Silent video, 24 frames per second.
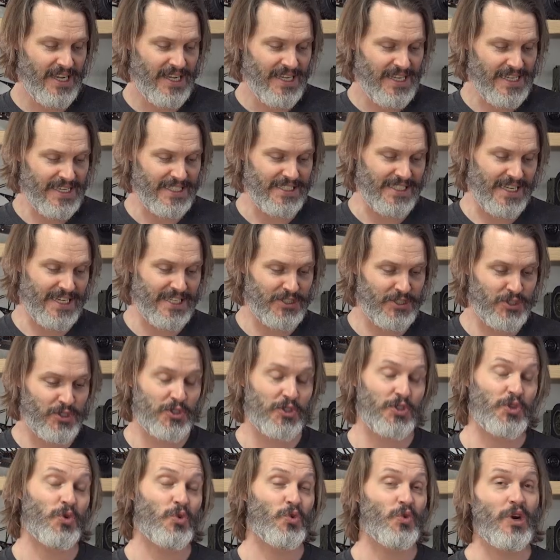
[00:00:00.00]
is a
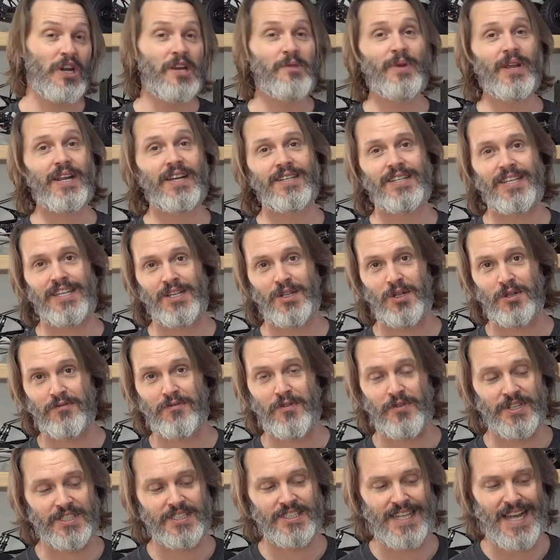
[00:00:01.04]
screaming deal for
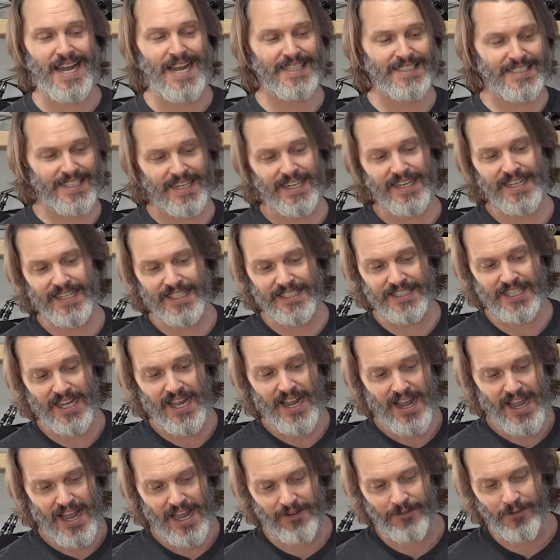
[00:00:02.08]
the size that it is
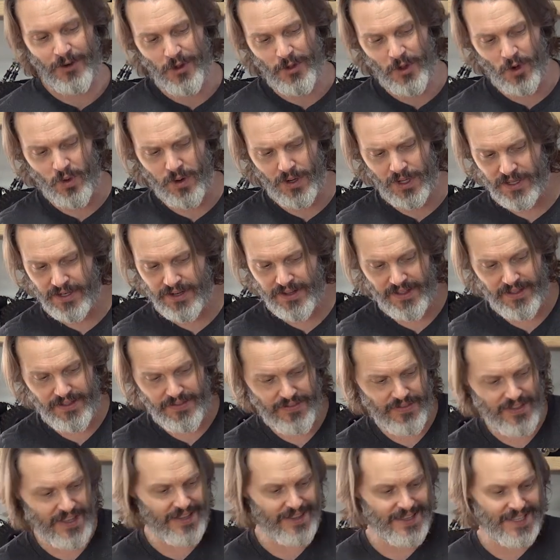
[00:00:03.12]
and for all the quality
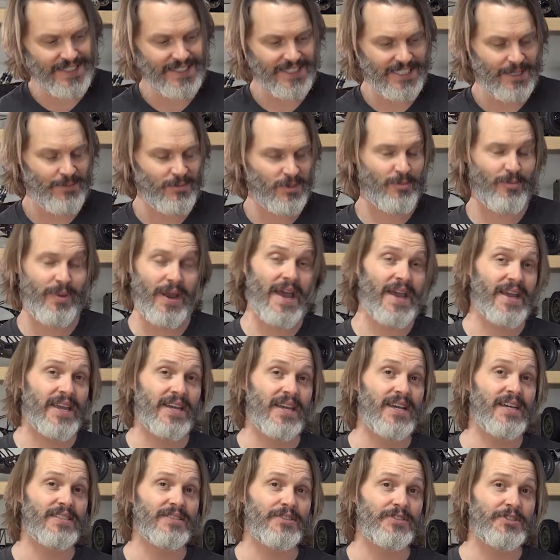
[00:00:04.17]
that they seem to pack
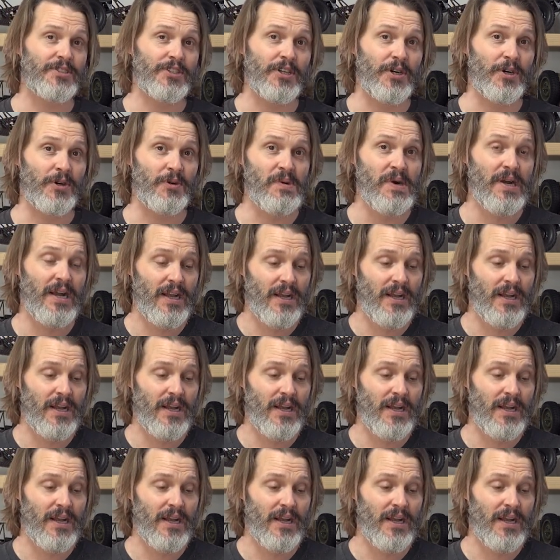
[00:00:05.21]
in. So,